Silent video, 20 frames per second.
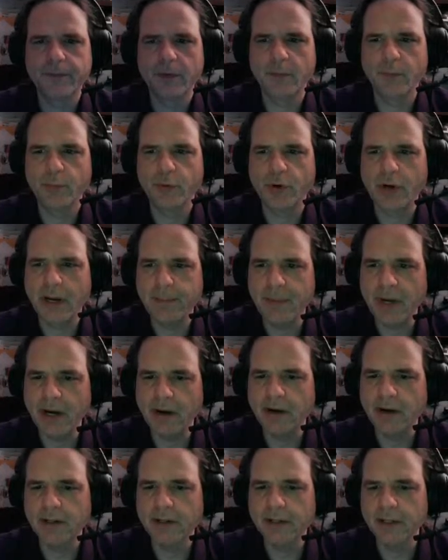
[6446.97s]

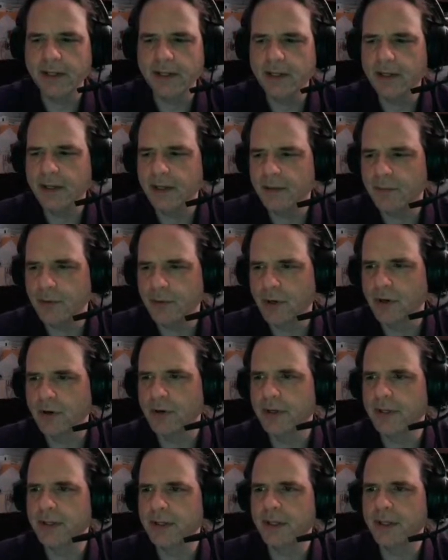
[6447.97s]
primarily, we're
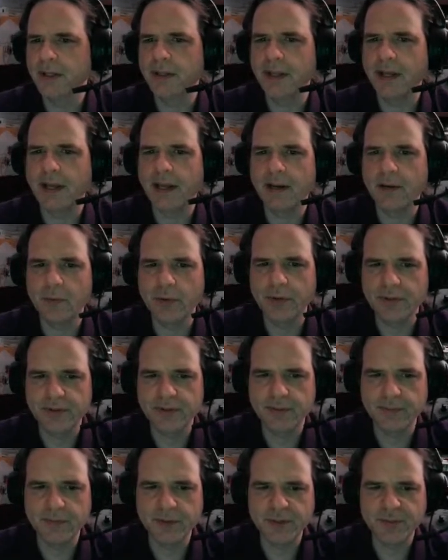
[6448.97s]
going to get that with
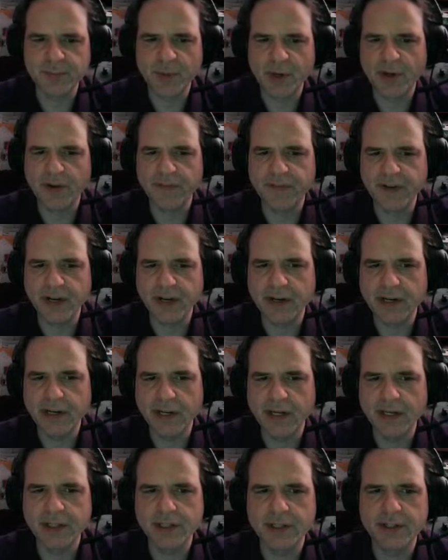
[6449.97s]
some small
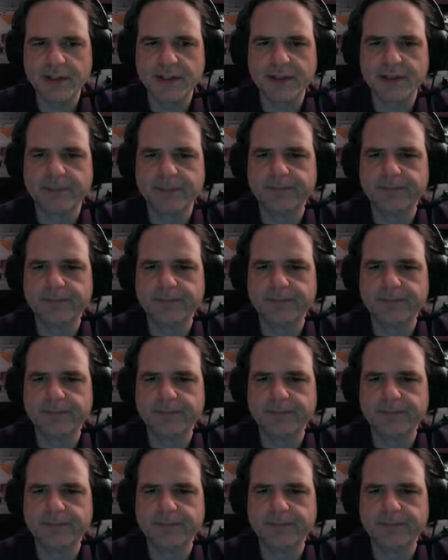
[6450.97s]
variations.